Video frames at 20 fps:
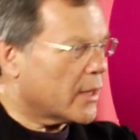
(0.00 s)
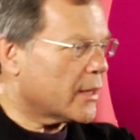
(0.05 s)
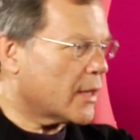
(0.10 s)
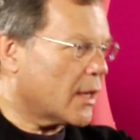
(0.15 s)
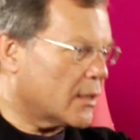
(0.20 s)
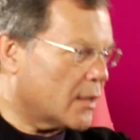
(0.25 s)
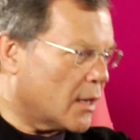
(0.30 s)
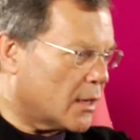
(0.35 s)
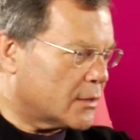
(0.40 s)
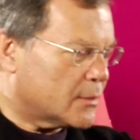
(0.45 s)
either
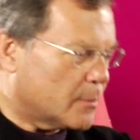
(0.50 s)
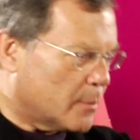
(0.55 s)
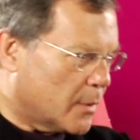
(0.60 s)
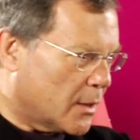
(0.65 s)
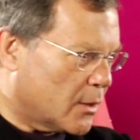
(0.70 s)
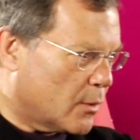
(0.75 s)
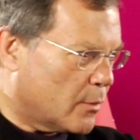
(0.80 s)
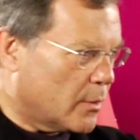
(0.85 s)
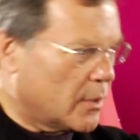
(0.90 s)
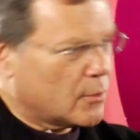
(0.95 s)
get knighted by
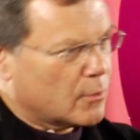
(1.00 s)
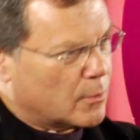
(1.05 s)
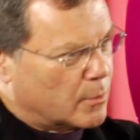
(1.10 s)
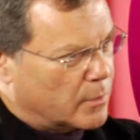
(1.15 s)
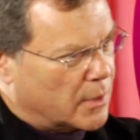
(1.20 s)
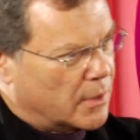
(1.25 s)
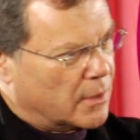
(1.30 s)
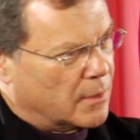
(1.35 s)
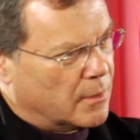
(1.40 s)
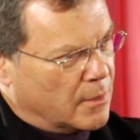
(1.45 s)
the Queen or
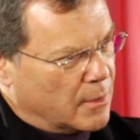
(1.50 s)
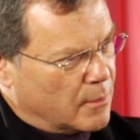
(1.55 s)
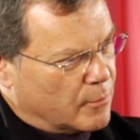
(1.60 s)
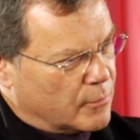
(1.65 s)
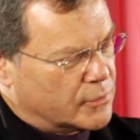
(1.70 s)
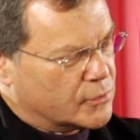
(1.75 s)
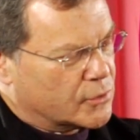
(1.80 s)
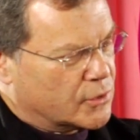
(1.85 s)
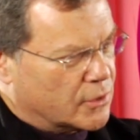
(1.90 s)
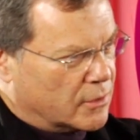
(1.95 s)
by
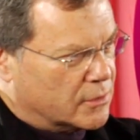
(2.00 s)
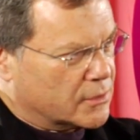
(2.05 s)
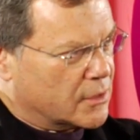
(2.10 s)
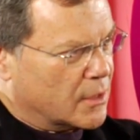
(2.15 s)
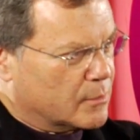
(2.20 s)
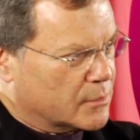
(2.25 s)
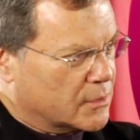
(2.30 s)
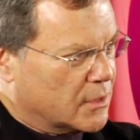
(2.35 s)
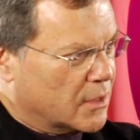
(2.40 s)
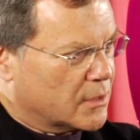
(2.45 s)
Prince Charles.
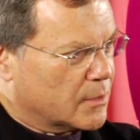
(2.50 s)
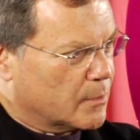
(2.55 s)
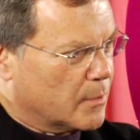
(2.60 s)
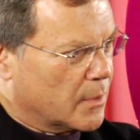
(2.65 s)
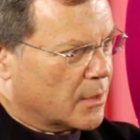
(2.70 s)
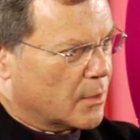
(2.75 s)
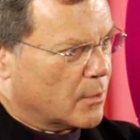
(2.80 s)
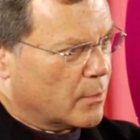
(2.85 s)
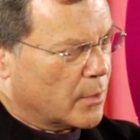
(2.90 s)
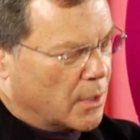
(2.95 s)
I was knighted
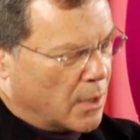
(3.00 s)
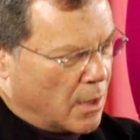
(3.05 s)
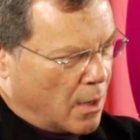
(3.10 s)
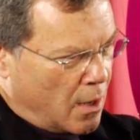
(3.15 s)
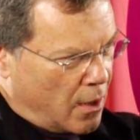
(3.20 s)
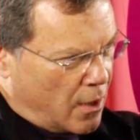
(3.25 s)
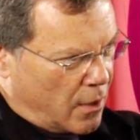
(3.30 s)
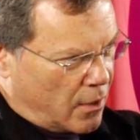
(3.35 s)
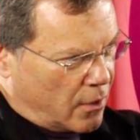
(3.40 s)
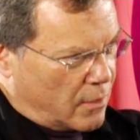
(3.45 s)
by the Queen,
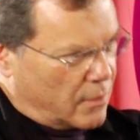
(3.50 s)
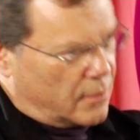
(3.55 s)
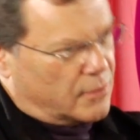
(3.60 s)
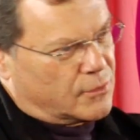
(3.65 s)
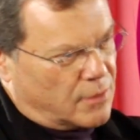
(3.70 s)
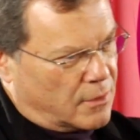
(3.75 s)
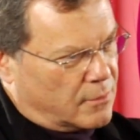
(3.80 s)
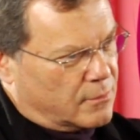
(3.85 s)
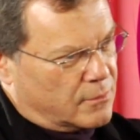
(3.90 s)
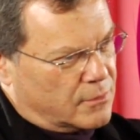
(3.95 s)

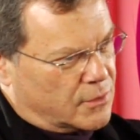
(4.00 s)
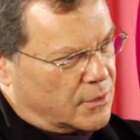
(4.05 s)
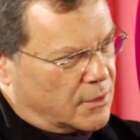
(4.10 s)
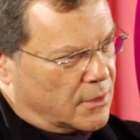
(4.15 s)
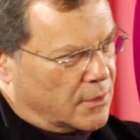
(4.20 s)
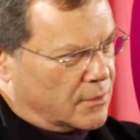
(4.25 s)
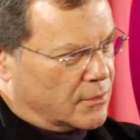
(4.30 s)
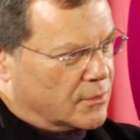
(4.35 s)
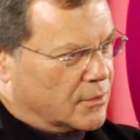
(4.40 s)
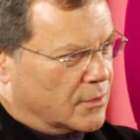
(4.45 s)
so
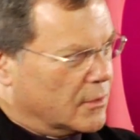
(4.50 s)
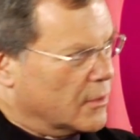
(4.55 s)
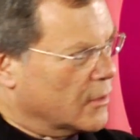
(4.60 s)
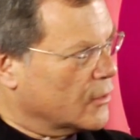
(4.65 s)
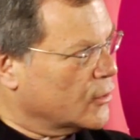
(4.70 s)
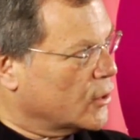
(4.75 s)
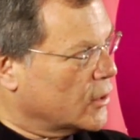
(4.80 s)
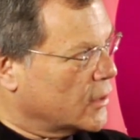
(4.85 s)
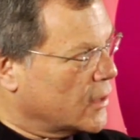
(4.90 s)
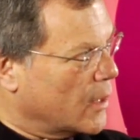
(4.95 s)
she, she,
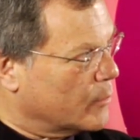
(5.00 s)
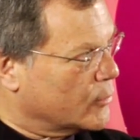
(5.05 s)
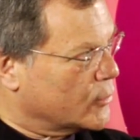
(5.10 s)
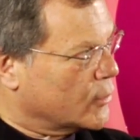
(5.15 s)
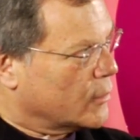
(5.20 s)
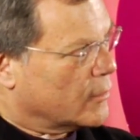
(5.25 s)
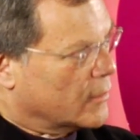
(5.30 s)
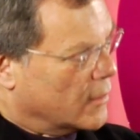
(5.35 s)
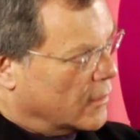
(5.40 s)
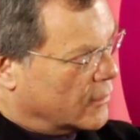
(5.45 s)
she dubs
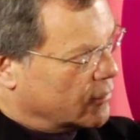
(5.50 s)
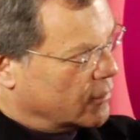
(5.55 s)
you, you know,